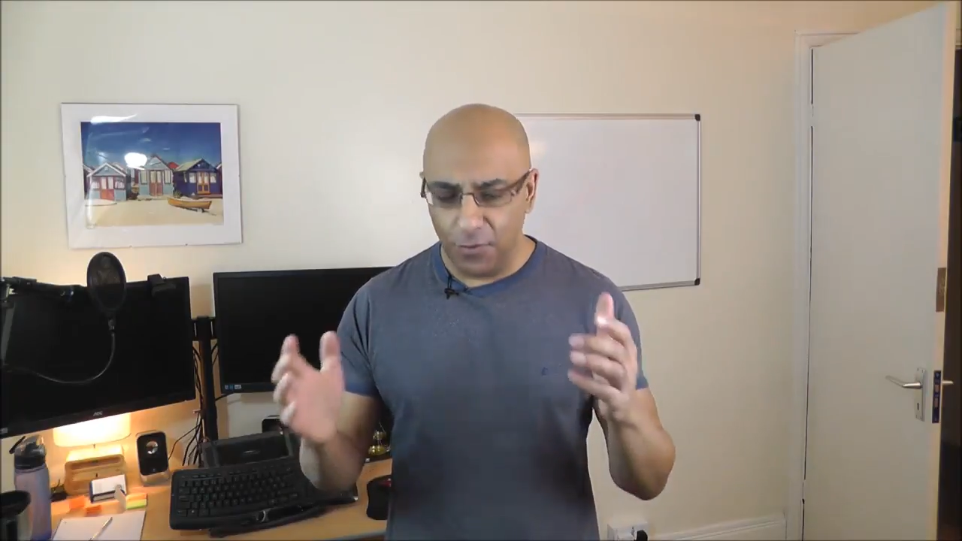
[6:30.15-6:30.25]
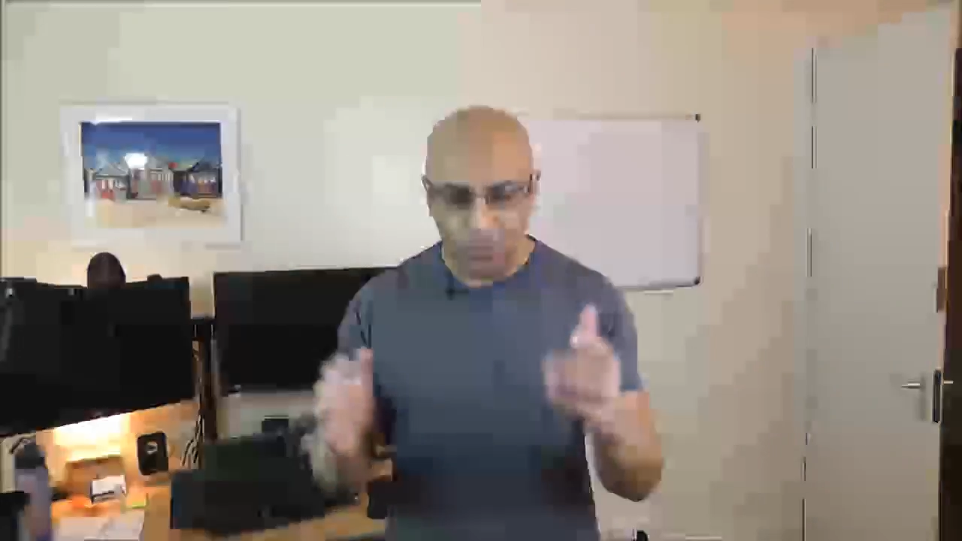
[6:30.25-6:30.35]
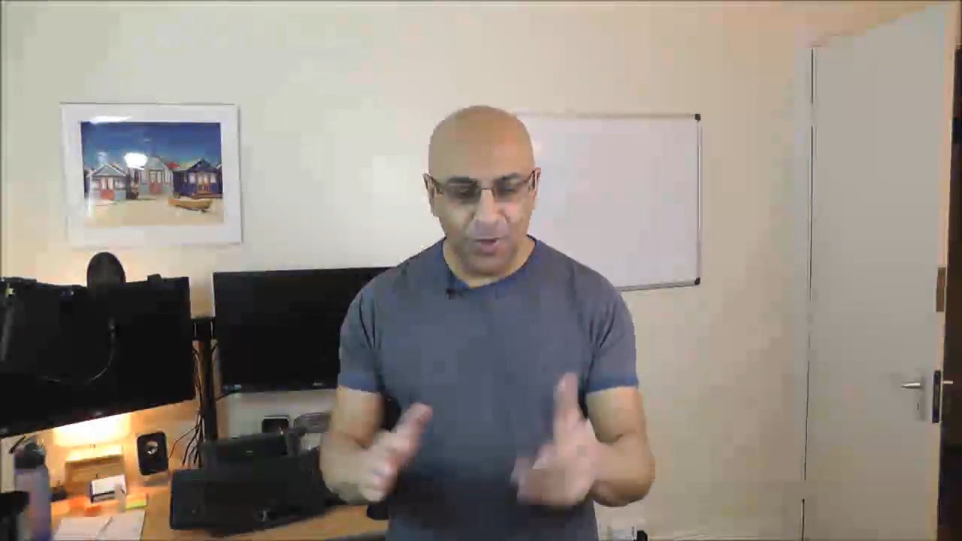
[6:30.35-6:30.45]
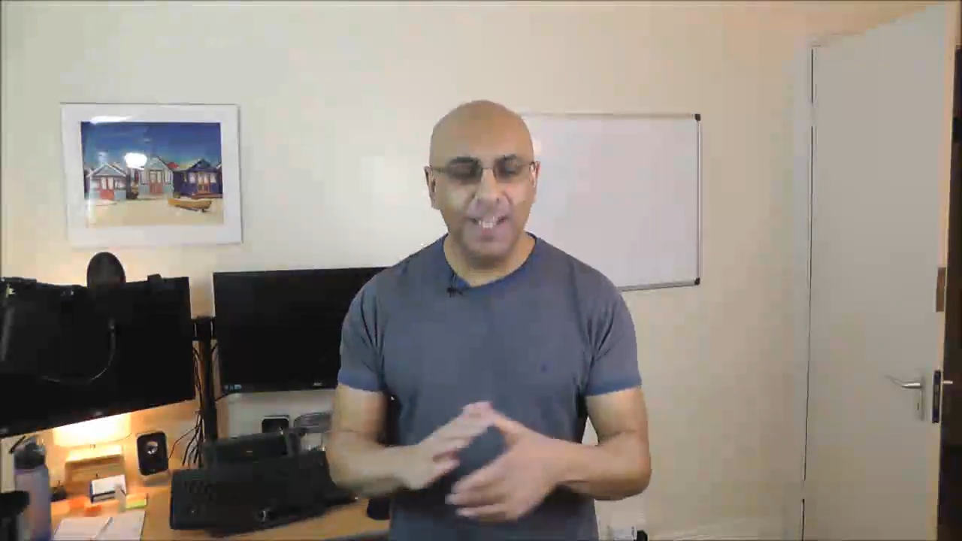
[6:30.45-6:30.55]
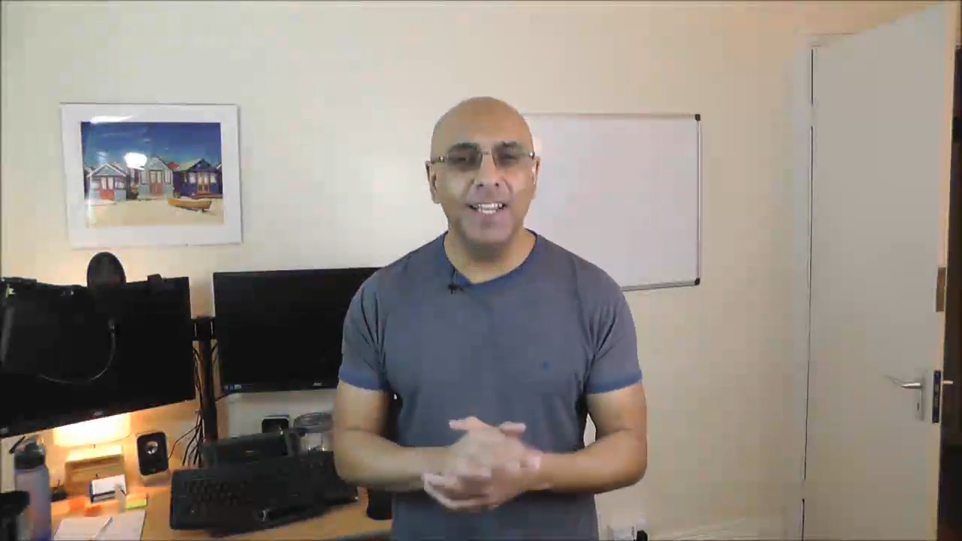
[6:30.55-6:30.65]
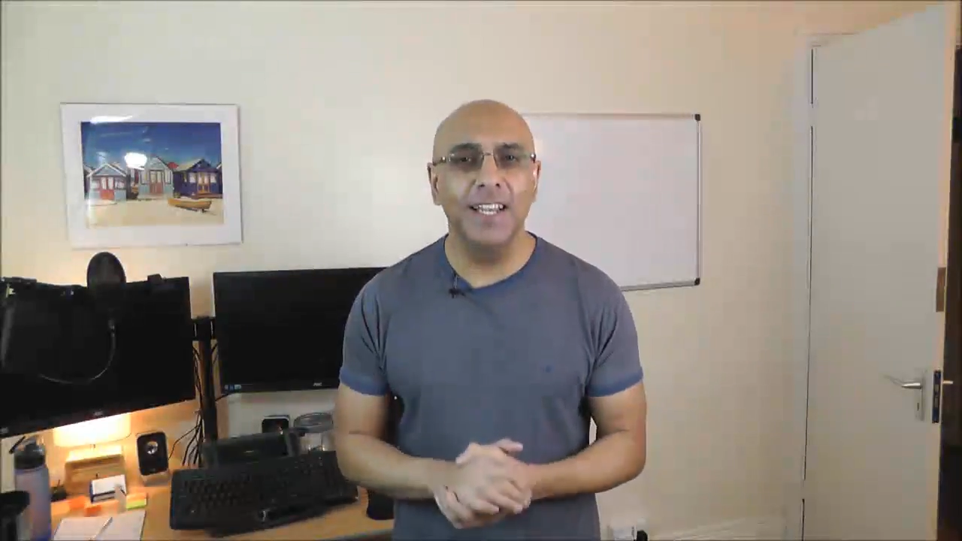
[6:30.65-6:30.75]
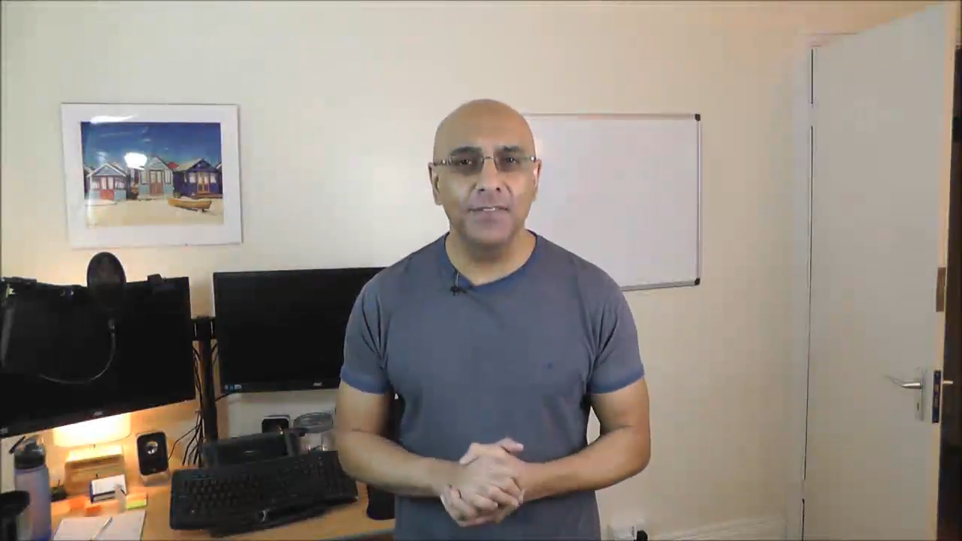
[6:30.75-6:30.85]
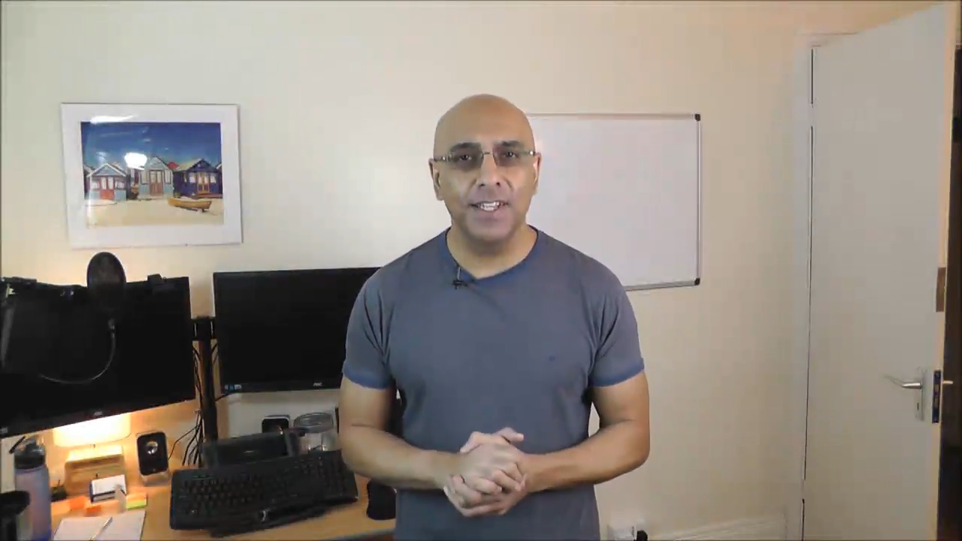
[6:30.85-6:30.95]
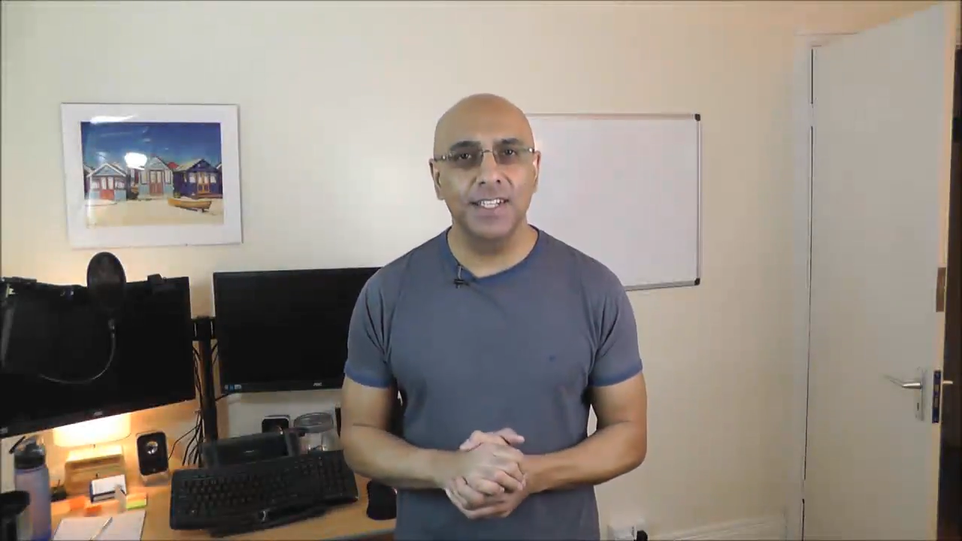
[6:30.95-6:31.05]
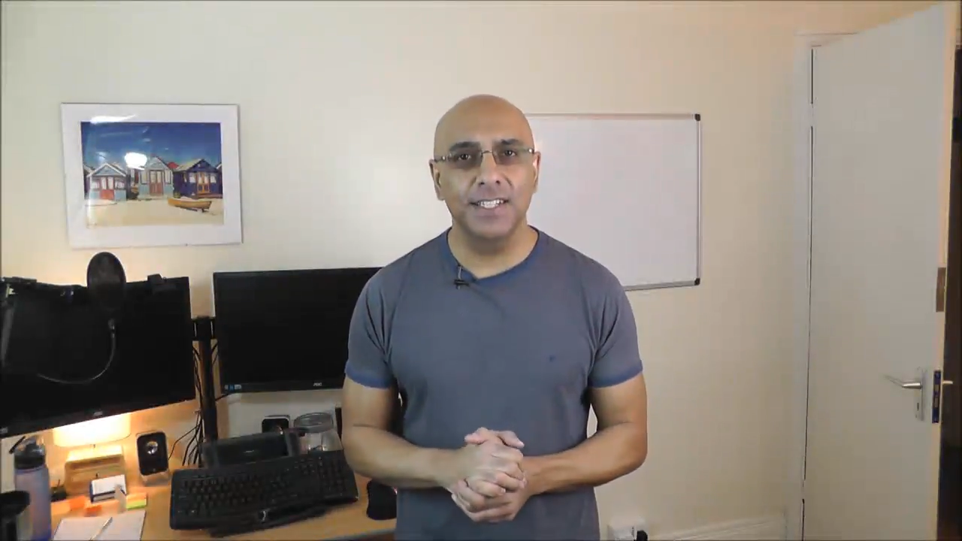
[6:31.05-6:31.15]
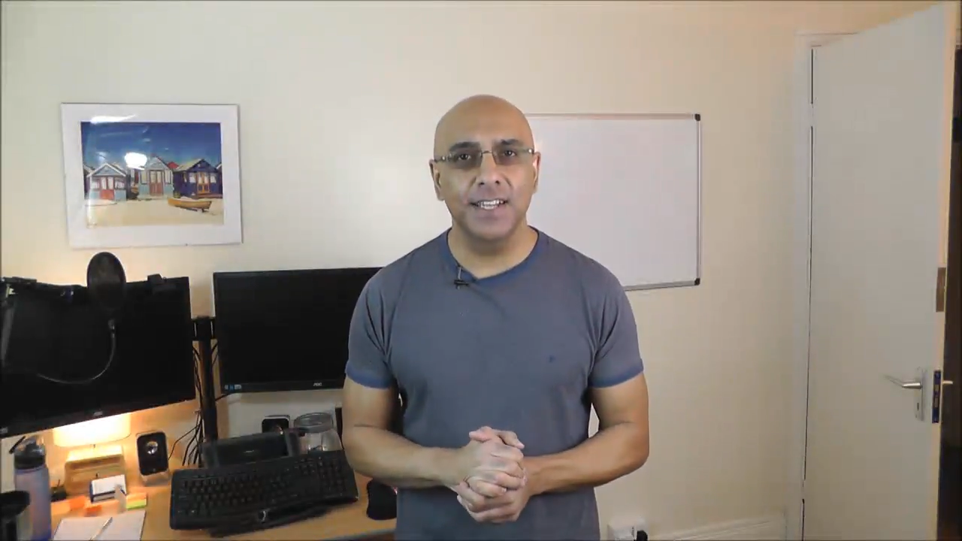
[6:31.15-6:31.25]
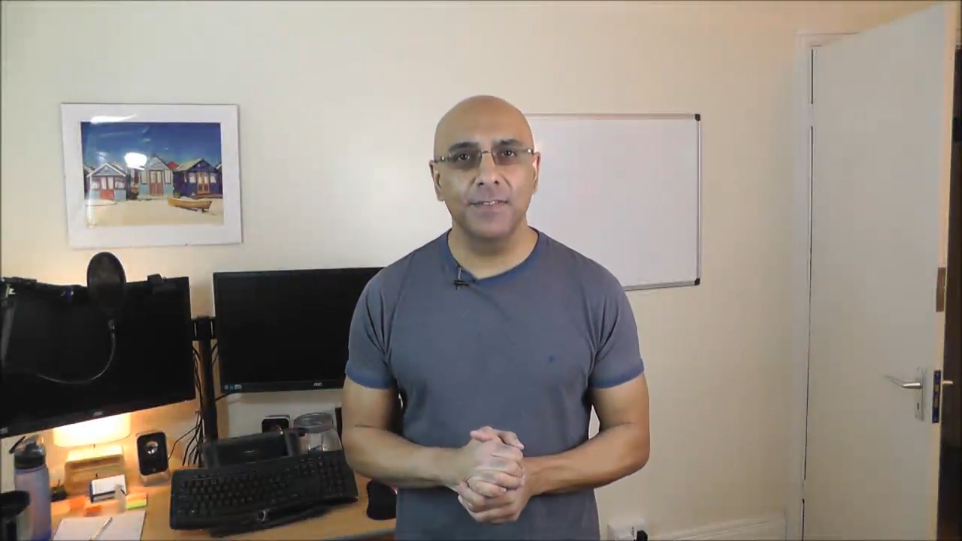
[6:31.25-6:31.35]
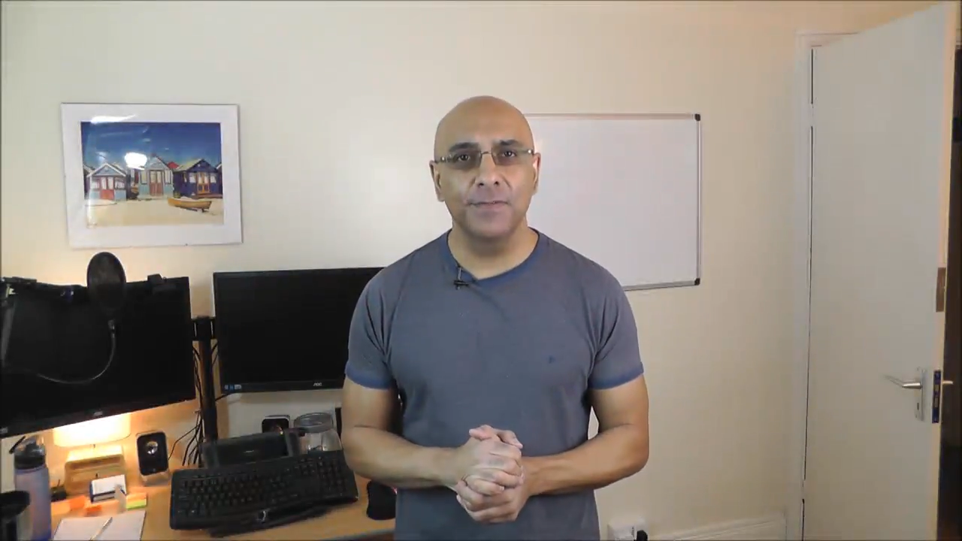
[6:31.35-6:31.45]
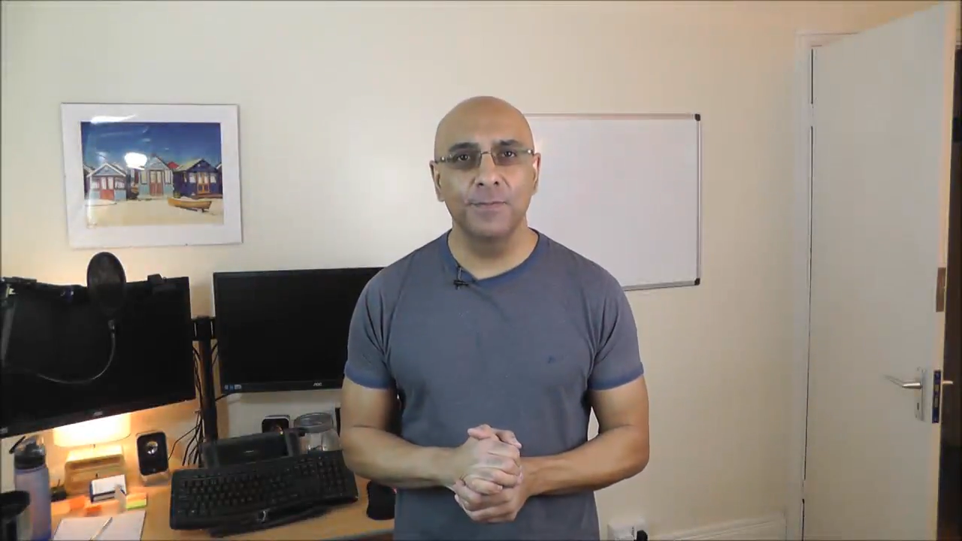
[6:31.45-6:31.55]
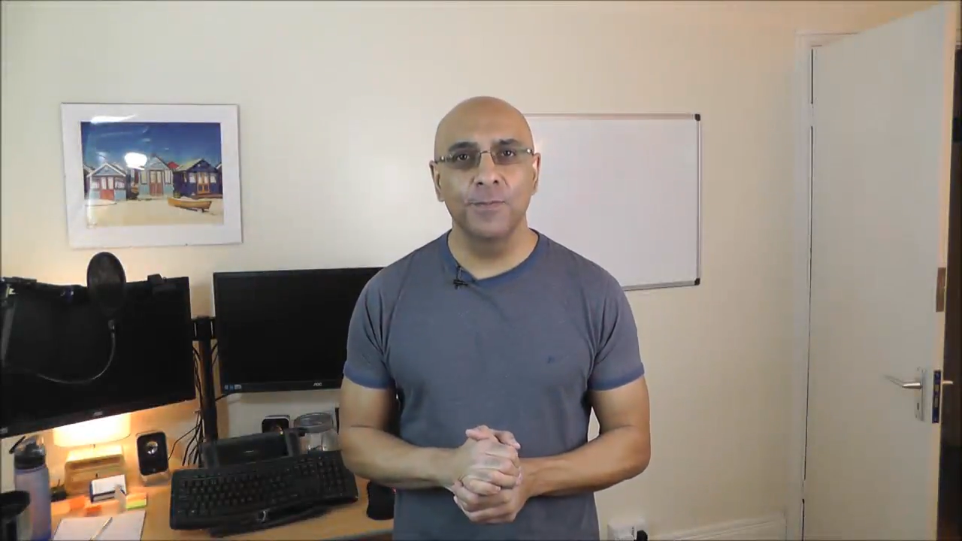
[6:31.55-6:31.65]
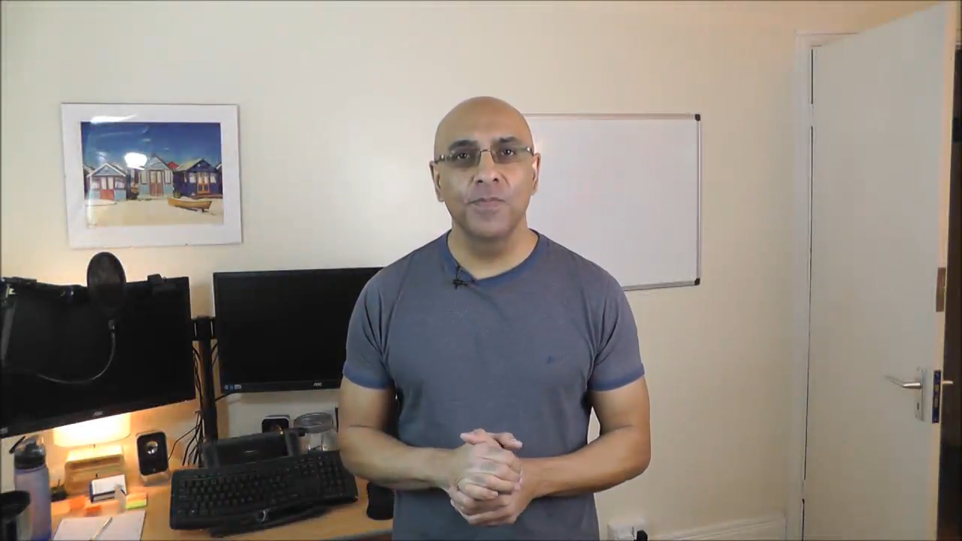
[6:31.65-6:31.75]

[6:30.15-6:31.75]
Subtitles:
you're really loving this stuff,